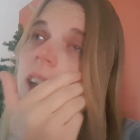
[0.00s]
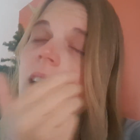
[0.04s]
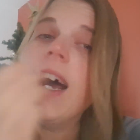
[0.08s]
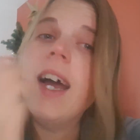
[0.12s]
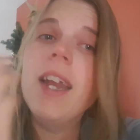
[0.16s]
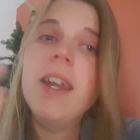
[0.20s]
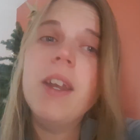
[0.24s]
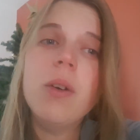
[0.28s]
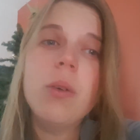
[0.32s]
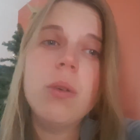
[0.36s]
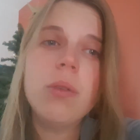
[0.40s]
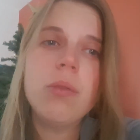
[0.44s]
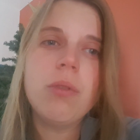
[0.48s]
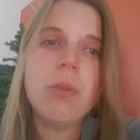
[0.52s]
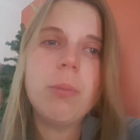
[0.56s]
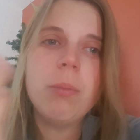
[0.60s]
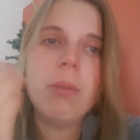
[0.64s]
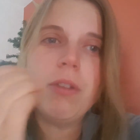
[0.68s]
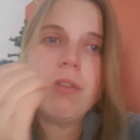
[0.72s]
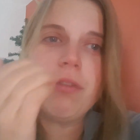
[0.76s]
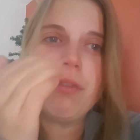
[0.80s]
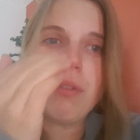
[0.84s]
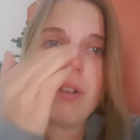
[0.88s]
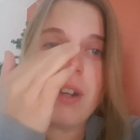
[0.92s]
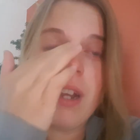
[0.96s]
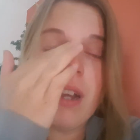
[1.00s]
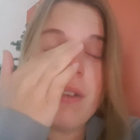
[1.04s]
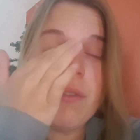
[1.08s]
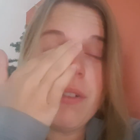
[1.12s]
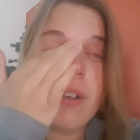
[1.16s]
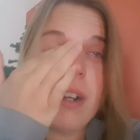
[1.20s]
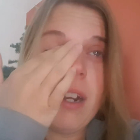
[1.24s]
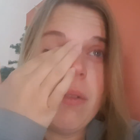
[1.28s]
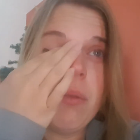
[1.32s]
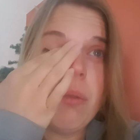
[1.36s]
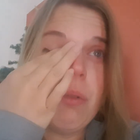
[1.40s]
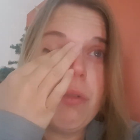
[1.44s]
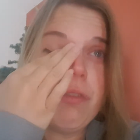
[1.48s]
I know it will be forever.
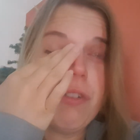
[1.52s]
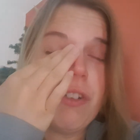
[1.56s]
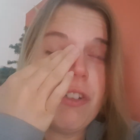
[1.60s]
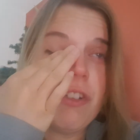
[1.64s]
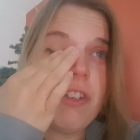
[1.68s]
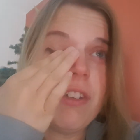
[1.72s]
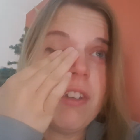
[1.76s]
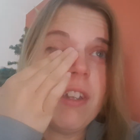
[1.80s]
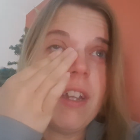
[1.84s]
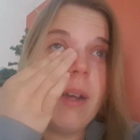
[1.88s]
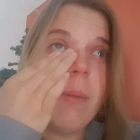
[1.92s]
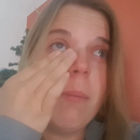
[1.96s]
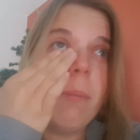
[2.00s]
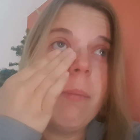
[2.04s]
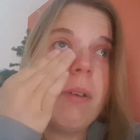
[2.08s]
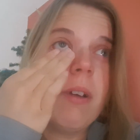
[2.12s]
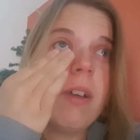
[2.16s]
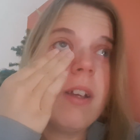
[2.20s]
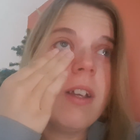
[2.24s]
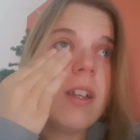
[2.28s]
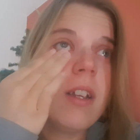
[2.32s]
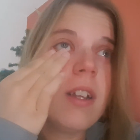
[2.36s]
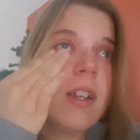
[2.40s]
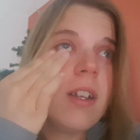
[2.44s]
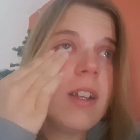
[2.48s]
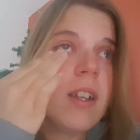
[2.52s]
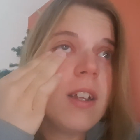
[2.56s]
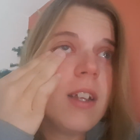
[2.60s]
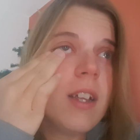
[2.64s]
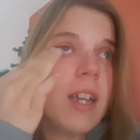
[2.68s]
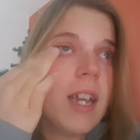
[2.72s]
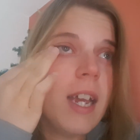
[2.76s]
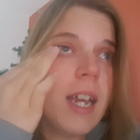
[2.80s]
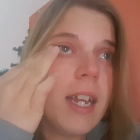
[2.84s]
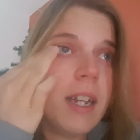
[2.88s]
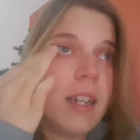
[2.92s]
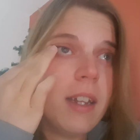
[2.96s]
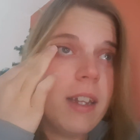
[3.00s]
I will visit them
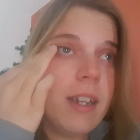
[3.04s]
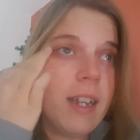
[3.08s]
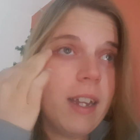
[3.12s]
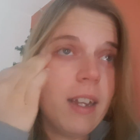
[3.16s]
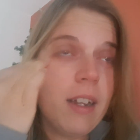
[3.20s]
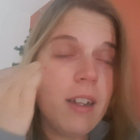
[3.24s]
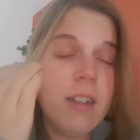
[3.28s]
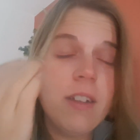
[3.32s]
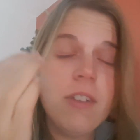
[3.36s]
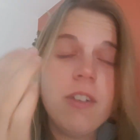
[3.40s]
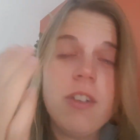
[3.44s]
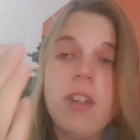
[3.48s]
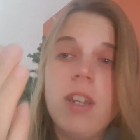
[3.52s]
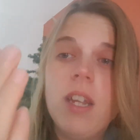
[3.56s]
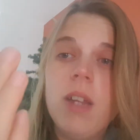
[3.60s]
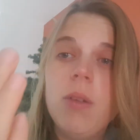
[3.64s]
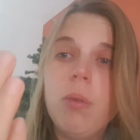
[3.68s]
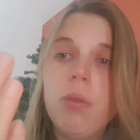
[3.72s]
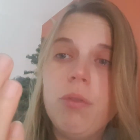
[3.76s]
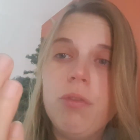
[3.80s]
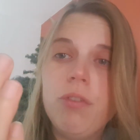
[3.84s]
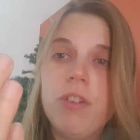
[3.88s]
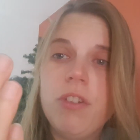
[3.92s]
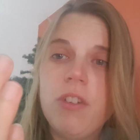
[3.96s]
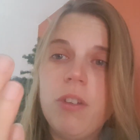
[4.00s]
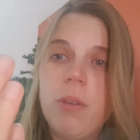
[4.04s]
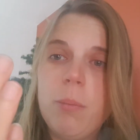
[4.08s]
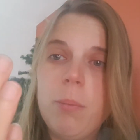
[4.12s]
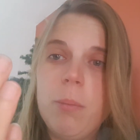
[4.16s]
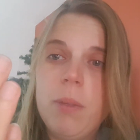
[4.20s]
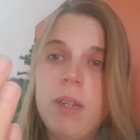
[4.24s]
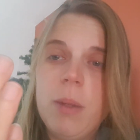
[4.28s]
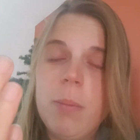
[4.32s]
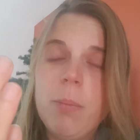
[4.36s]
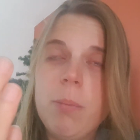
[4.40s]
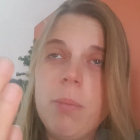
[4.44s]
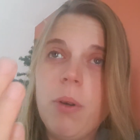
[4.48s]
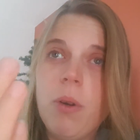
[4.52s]
in the Netherlands and they will visit me
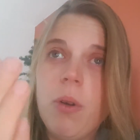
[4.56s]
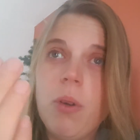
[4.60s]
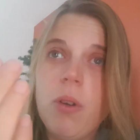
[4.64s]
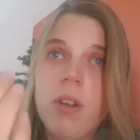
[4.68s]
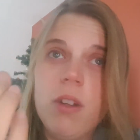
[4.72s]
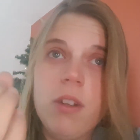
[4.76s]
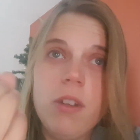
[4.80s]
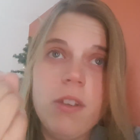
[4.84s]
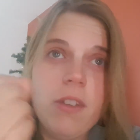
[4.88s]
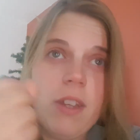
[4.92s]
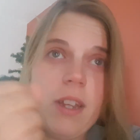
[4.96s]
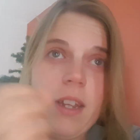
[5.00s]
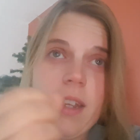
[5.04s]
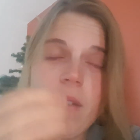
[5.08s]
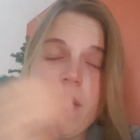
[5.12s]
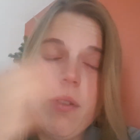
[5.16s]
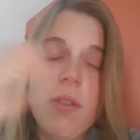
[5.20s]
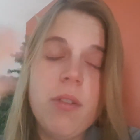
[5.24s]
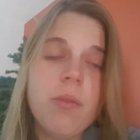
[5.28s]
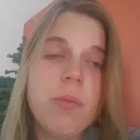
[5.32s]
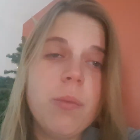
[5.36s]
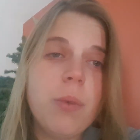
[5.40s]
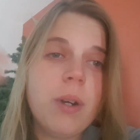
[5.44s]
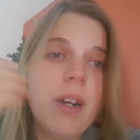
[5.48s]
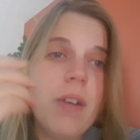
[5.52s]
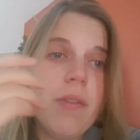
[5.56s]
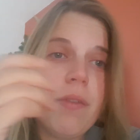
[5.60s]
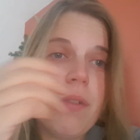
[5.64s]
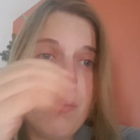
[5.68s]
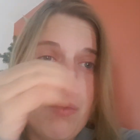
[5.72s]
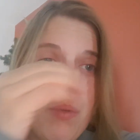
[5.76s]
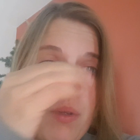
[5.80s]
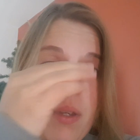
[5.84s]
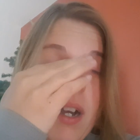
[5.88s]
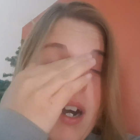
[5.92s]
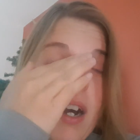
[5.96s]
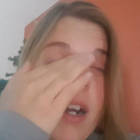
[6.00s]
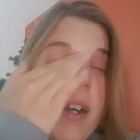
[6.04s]
in Poland and wherever
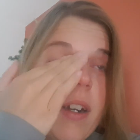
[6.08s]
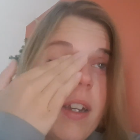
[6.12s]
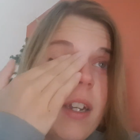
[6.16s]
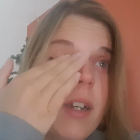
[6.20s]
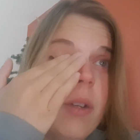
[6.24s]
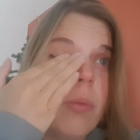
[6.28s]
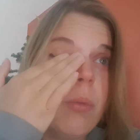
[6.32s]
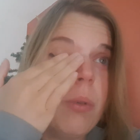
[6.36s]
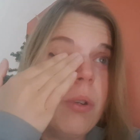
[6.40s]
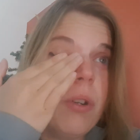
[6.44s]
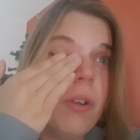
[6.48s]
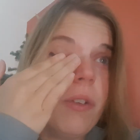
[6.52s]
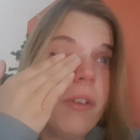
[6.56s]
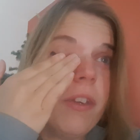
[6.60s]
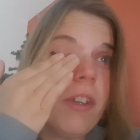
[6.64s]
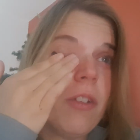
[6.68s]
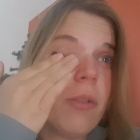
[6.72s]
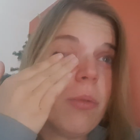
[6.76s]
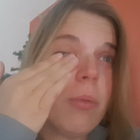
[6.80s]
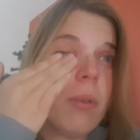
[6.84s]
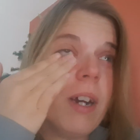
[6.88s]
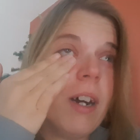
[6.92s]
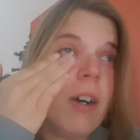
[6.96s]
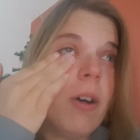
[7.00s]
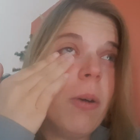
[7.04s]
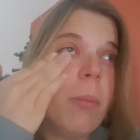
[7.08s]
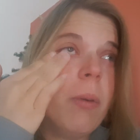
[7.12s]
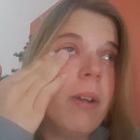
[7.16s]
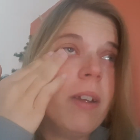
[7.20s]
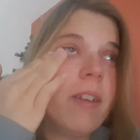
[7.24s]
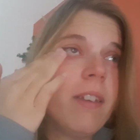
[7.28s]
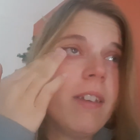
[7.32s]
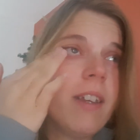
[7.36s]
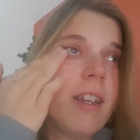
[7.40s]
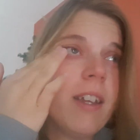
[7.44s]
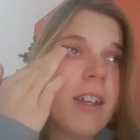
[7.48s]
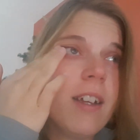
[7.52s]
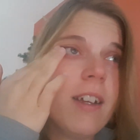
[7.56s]
we are in the world as well. But